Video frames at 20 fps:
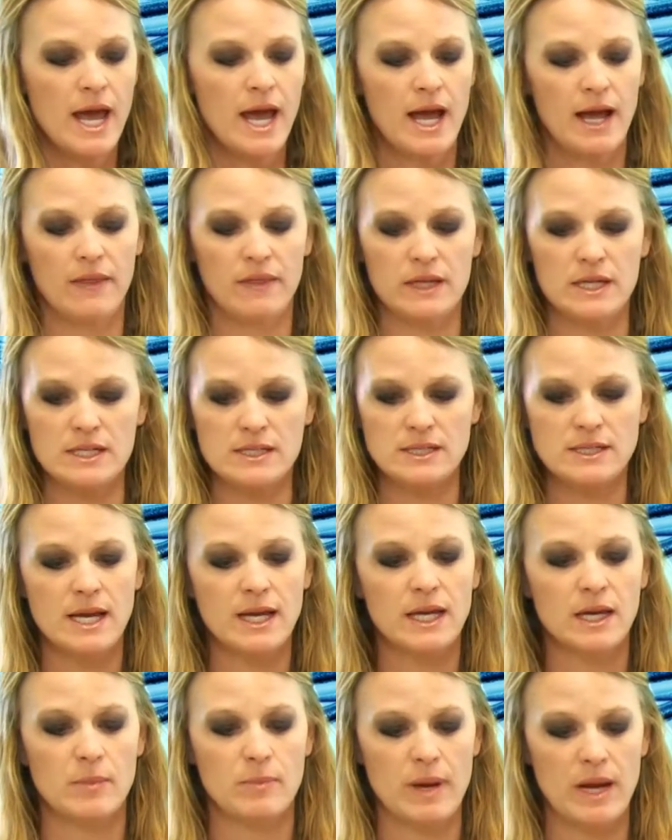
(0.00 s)
And then a
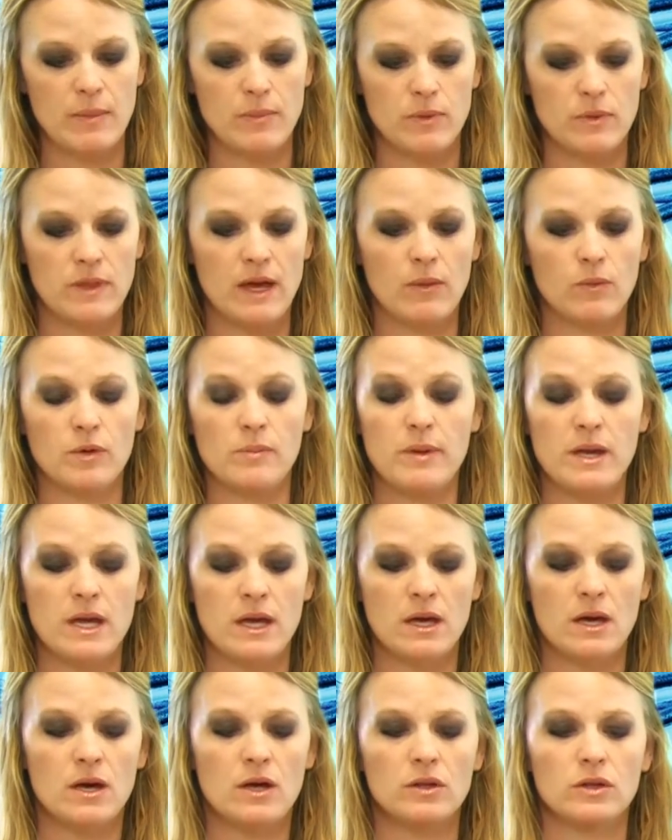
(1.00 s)
second paper that would be
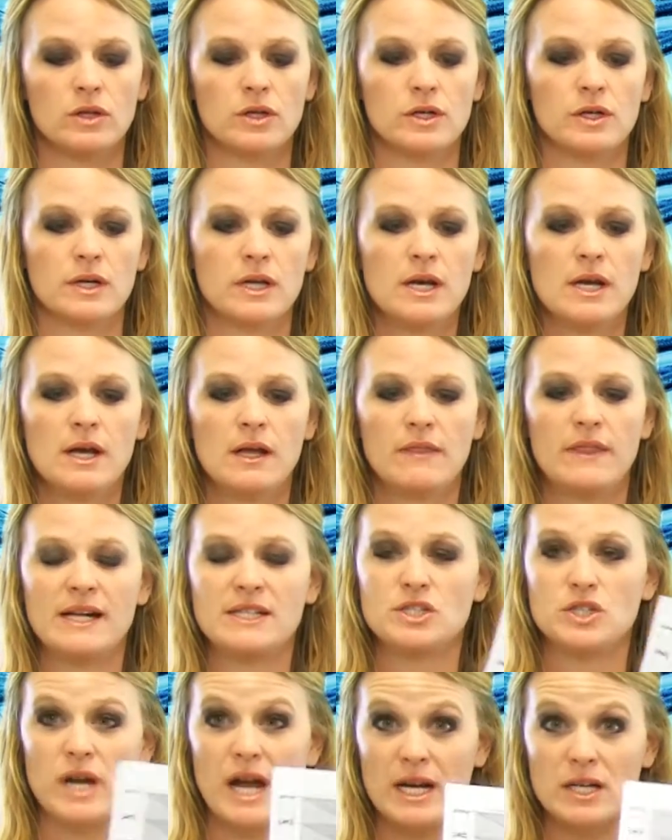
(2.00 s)
colored.
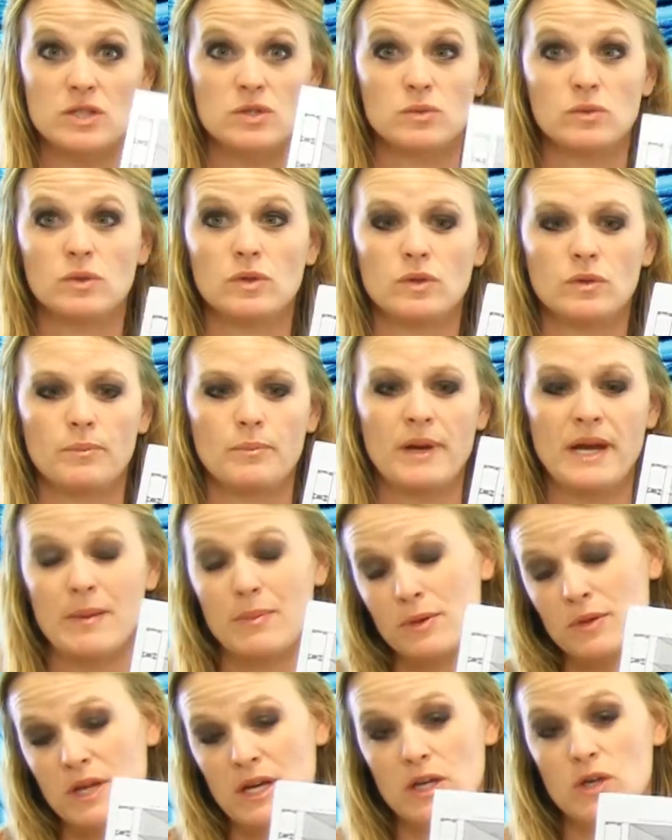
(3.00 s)
That's your actual
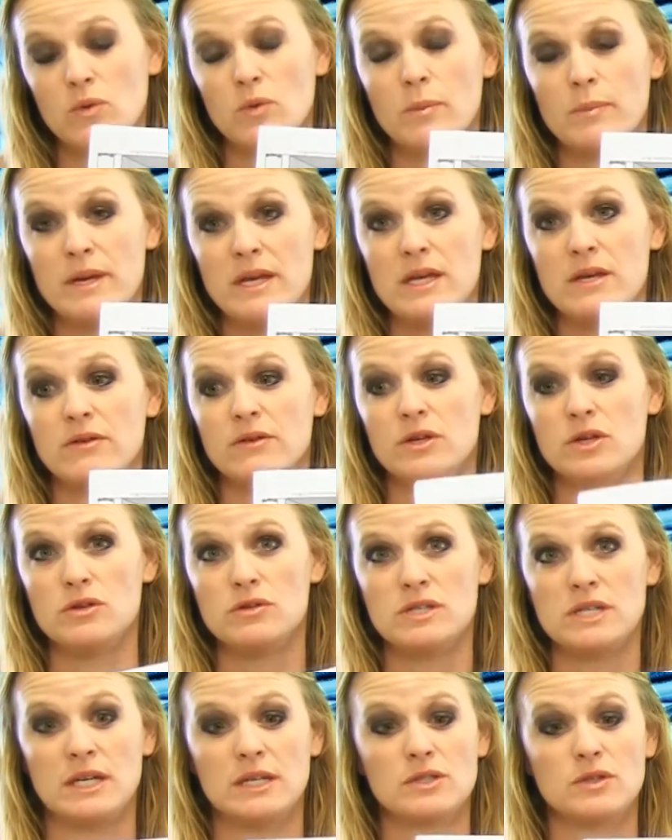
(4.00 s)
paper that you will be
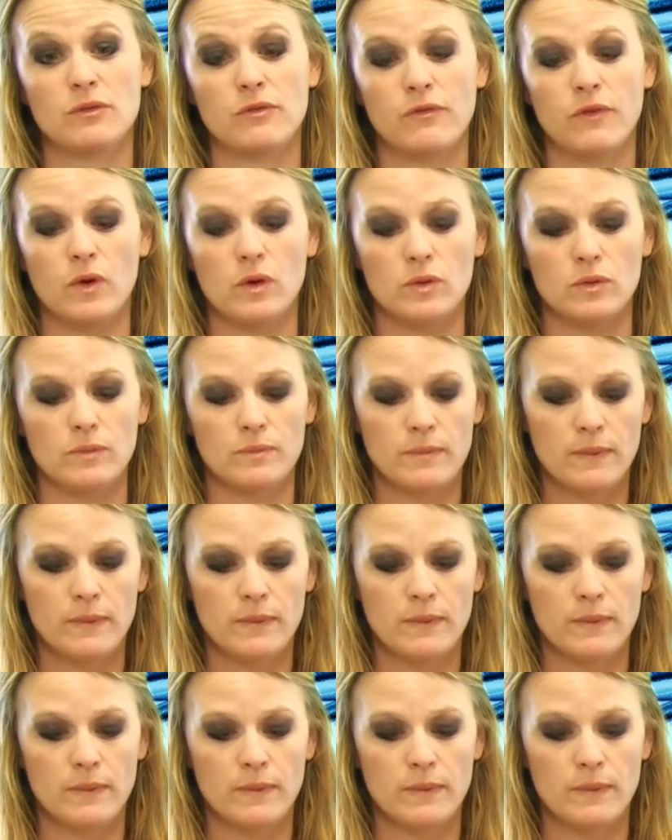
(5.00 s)
using to fold.